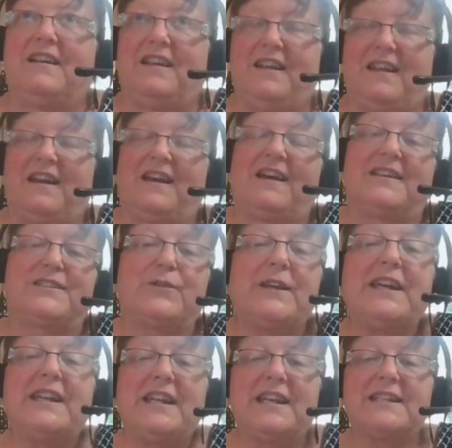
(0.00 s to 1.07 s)
Yeah, so
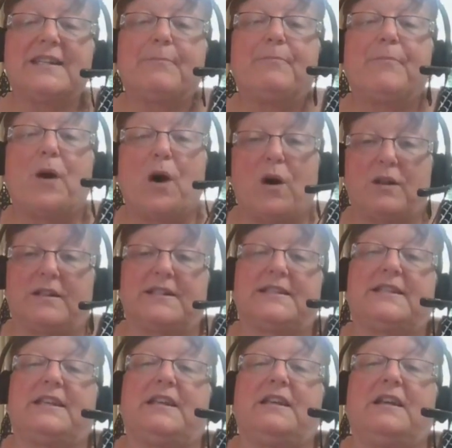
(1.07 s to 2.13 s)
it is a
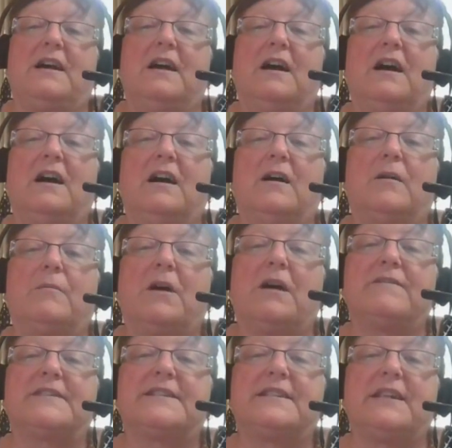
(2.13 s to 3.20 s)
policy
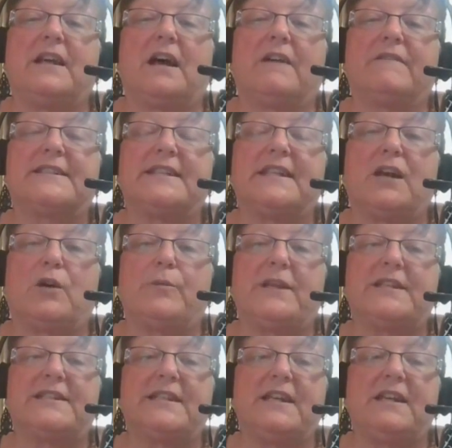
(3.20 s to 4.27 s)
of
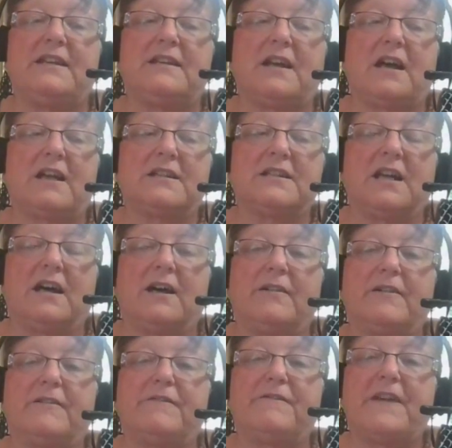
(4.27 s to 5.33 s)
CLBC that
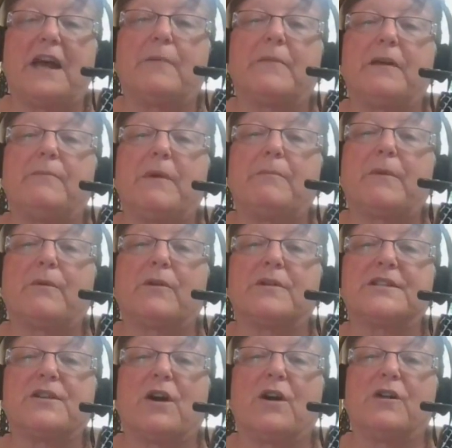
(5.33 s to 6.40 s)
family
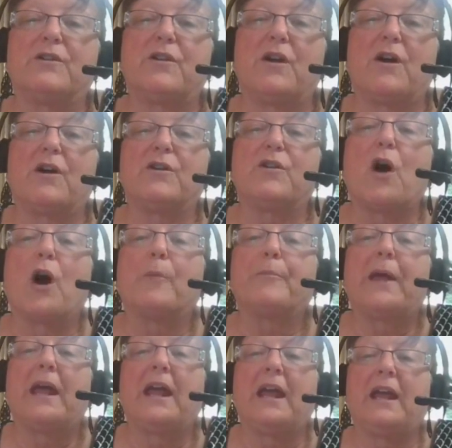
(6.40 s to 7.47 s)
members are not
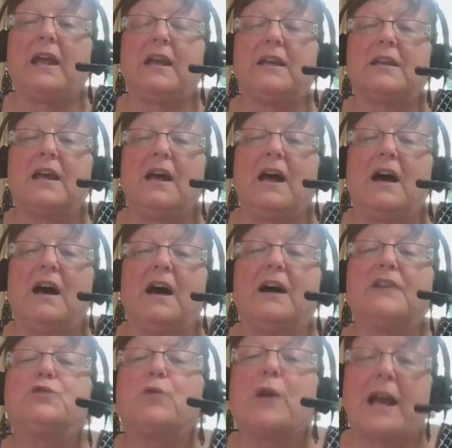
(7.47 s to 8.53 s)
paid,
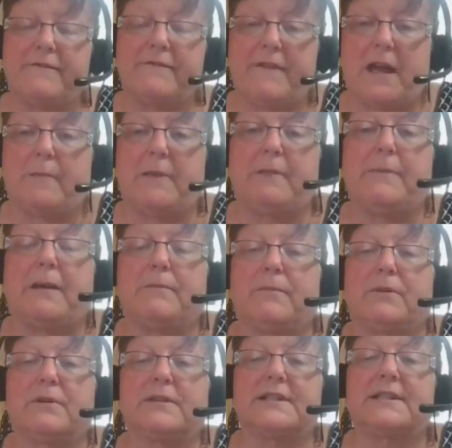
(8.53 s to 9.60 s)
direct family
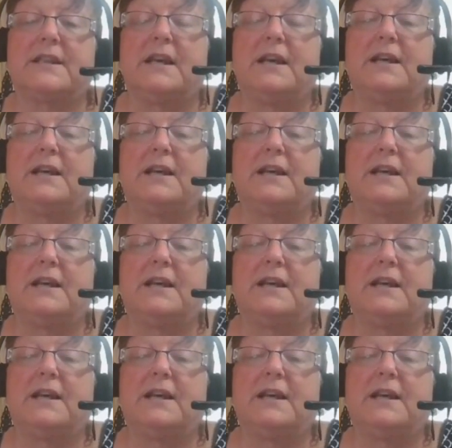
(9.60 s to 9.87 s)
members.